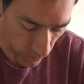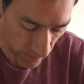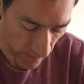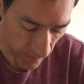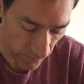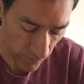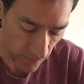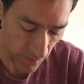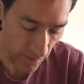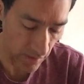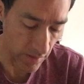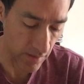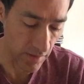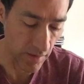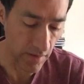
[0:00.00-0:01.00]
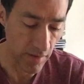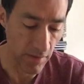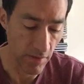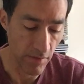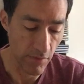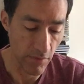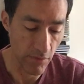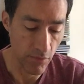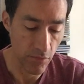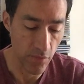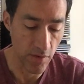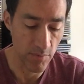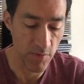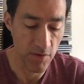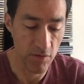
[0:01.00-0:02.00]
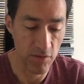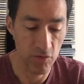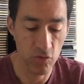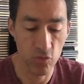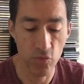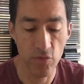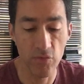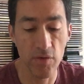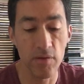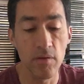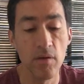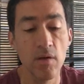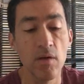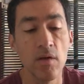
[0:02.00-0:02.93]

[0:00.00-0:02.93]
we have the Far Beyond Driven